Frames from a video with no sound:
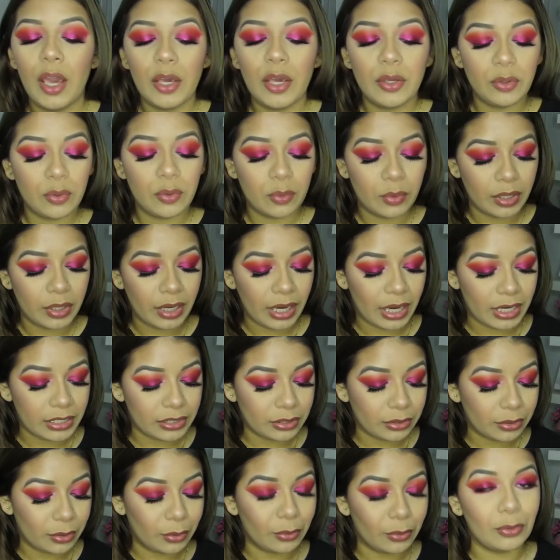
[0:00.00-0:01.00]
You can guys
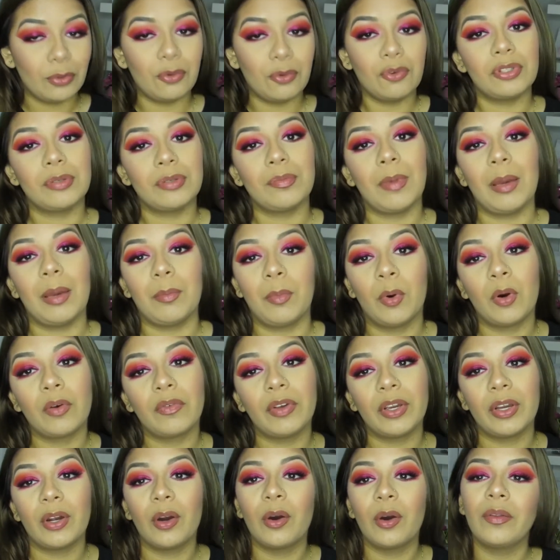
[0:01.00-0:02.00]
go use my
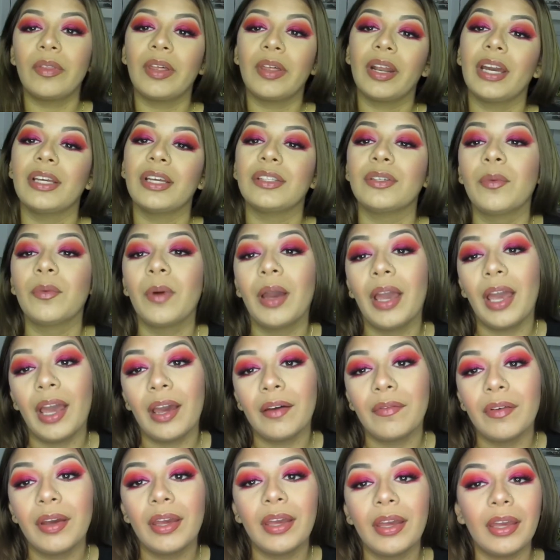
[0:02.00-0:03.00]
Morphe code that I don't
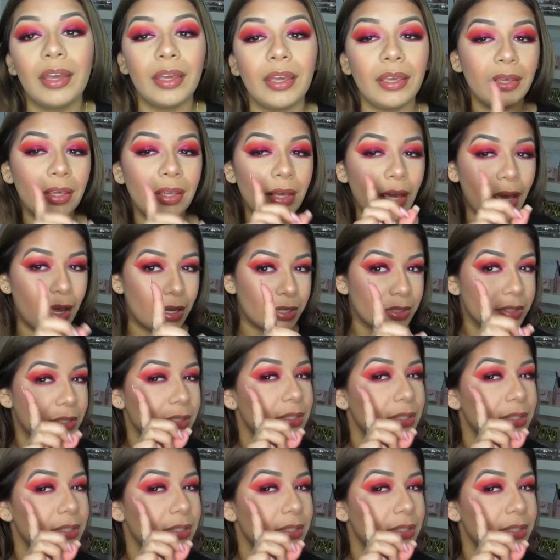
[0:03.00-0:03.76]
have yet.